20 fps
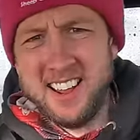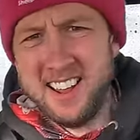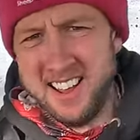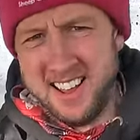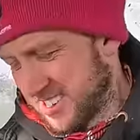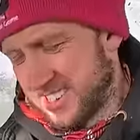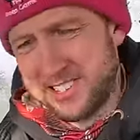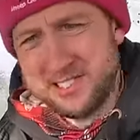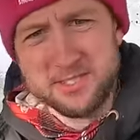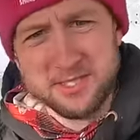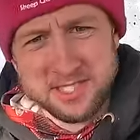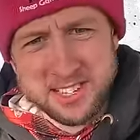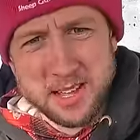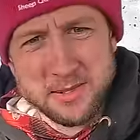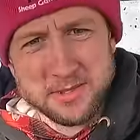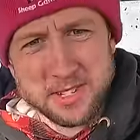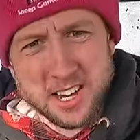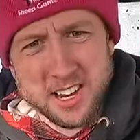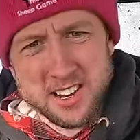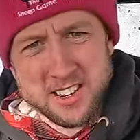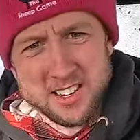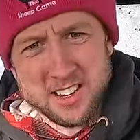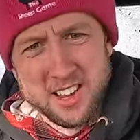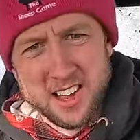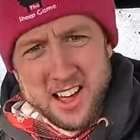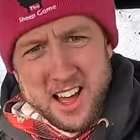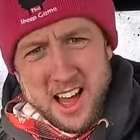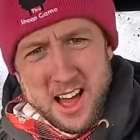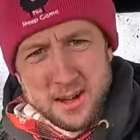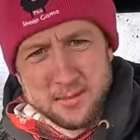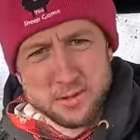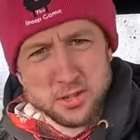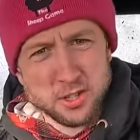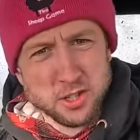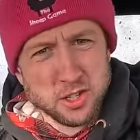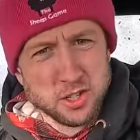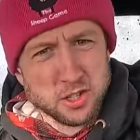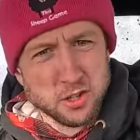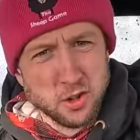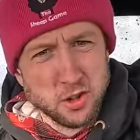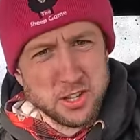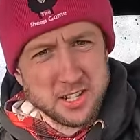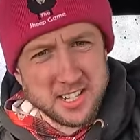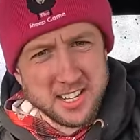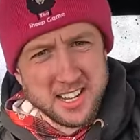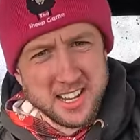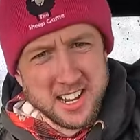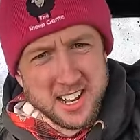Because those lambs are absolutely solid.